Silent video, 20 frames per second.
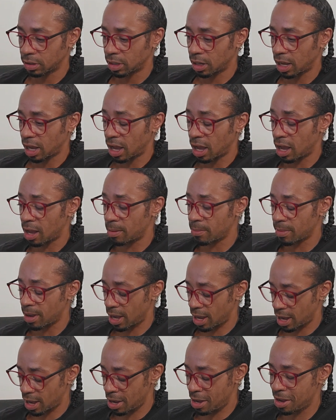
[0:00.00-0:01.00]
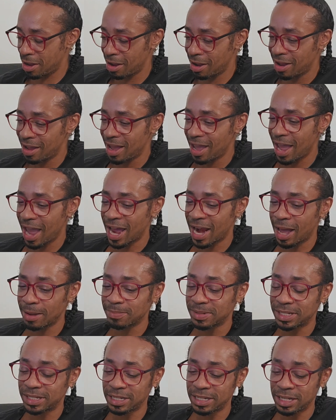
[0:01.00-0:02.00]
And I'm
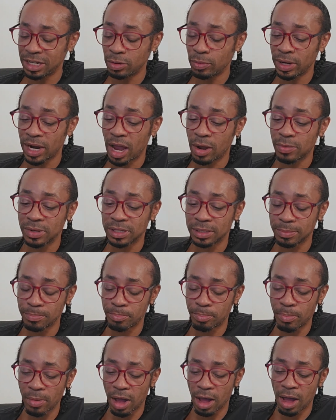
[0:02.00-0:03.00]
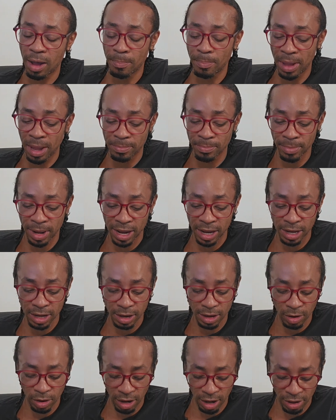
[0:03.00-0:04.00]
seeing when I was up at
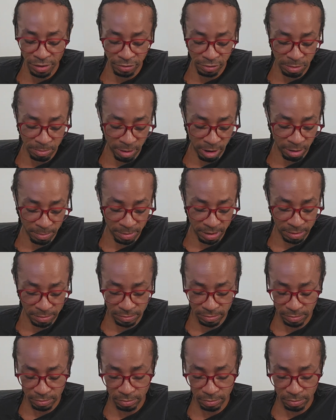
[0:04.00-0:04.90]
my other apartment